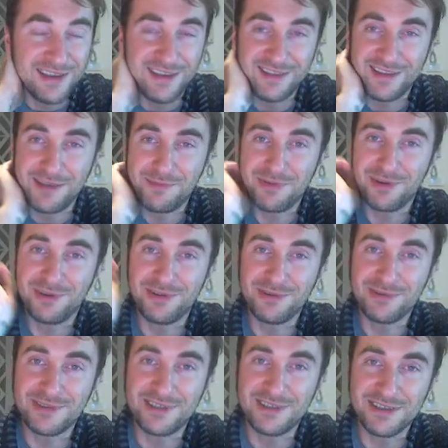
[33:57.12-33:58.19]
they
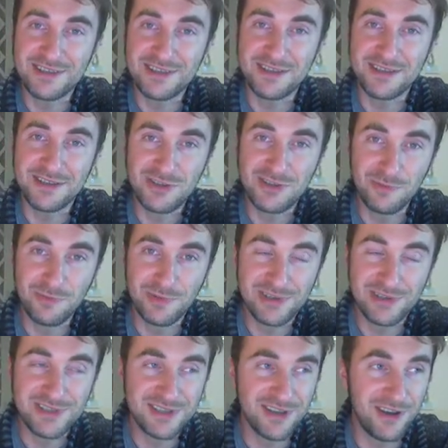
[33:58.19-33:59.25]
produce this super
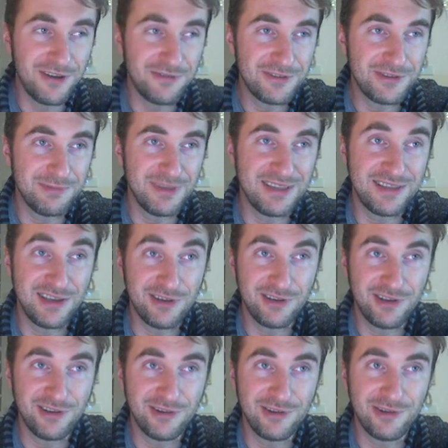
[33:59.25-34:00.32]
soft
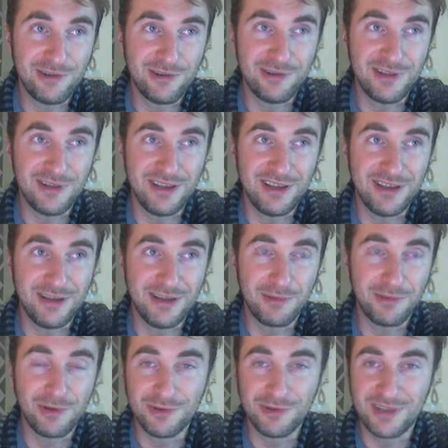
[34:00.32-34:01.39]
material
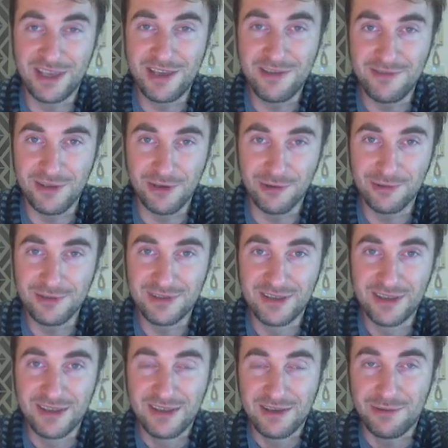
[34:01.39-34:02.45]
called kiviut,
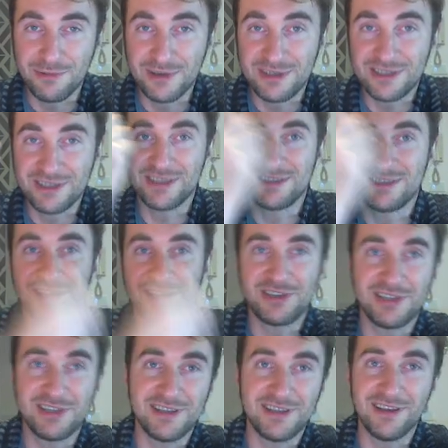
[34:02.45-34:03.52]
which is
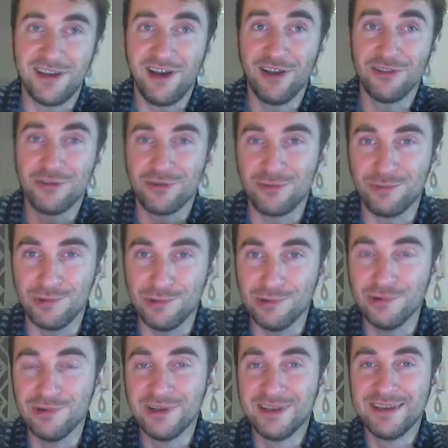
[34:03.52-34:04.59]
essentially the
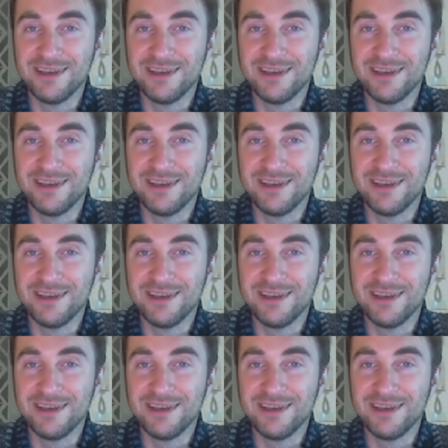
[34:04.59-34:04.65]
underwool.